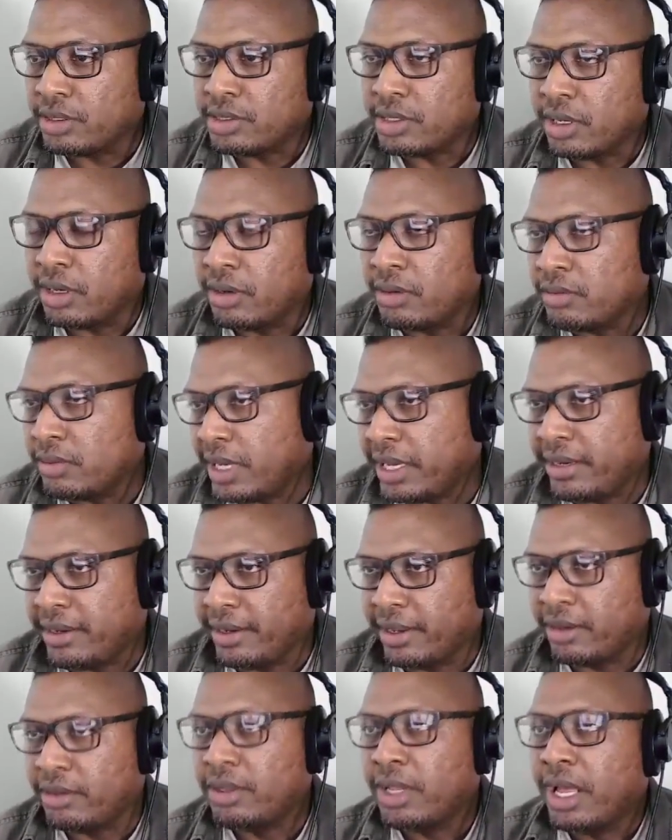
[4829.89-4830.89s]
So I
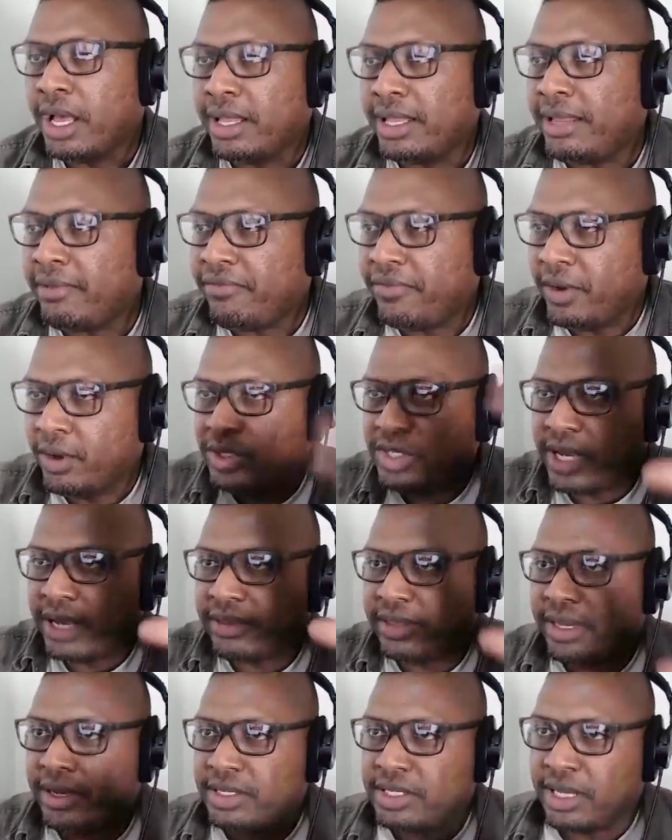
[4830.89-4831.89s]
don't know. I let folks
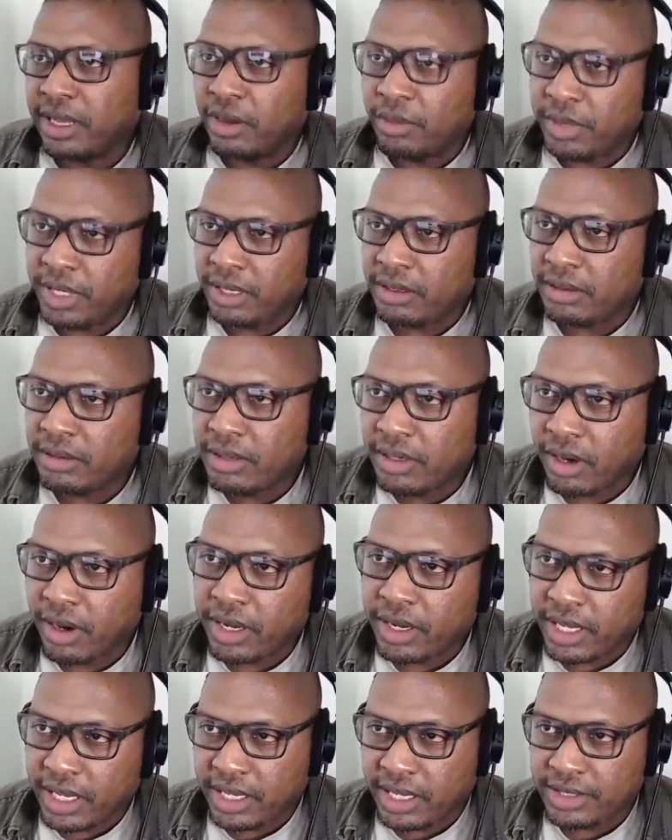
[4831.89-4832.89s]
out there tell me,
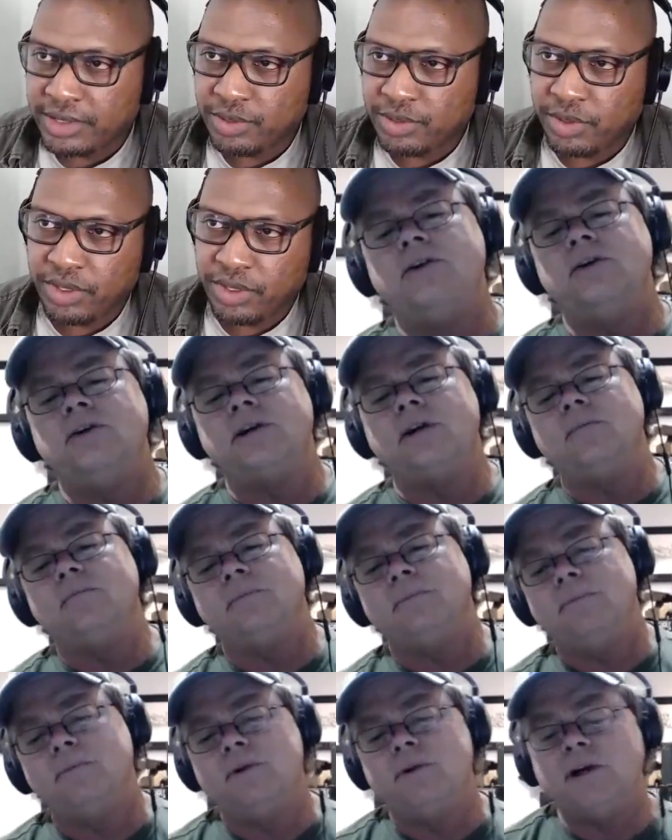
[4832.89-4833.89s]
car guys, what do you, Can,
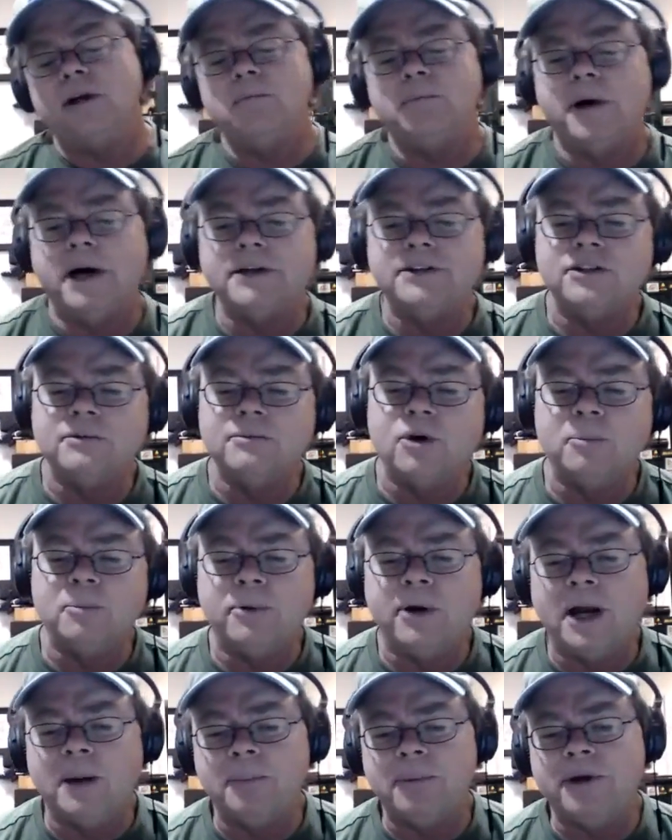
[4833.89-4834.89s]
you can buy some more
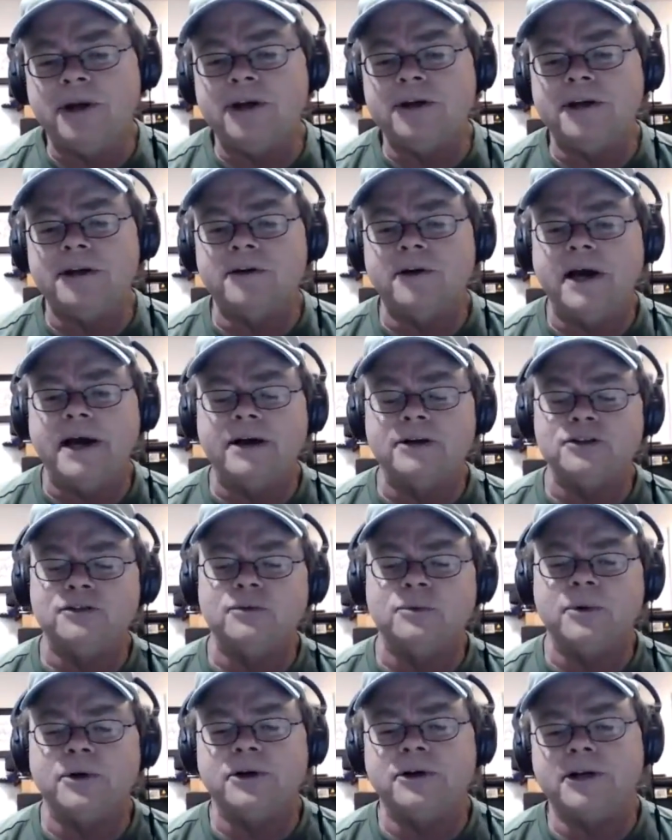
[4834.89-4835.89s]
property in another house for
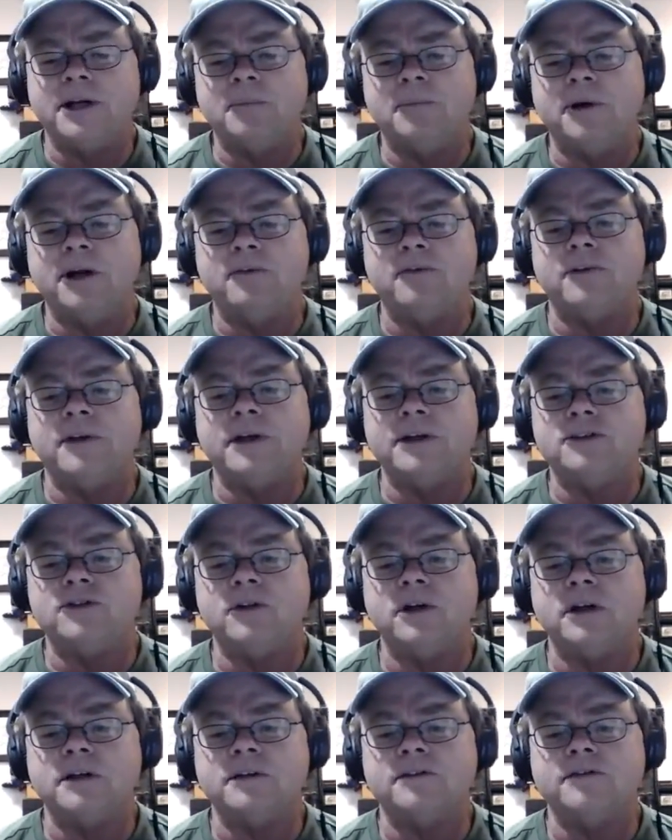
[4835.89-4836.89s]
what you're going to pay for that truck. So.